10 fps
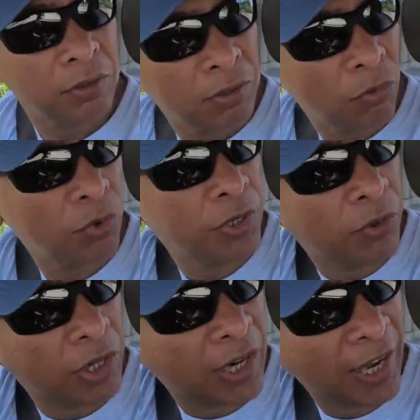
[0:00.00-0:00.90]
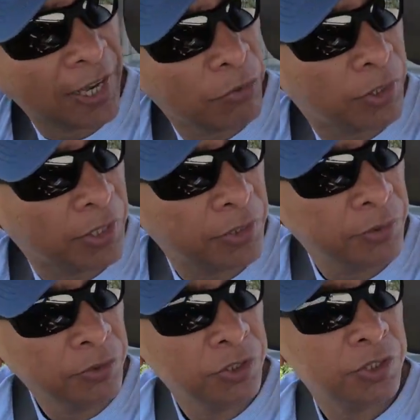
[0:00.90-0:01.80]
what do you call it, highway
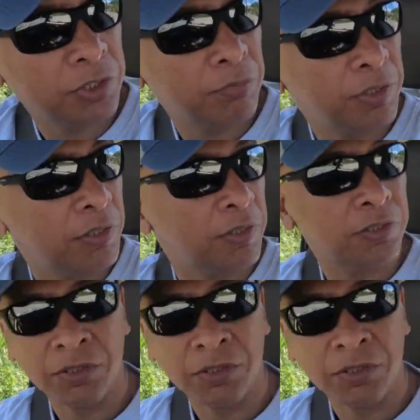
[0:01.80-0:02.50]
use, because you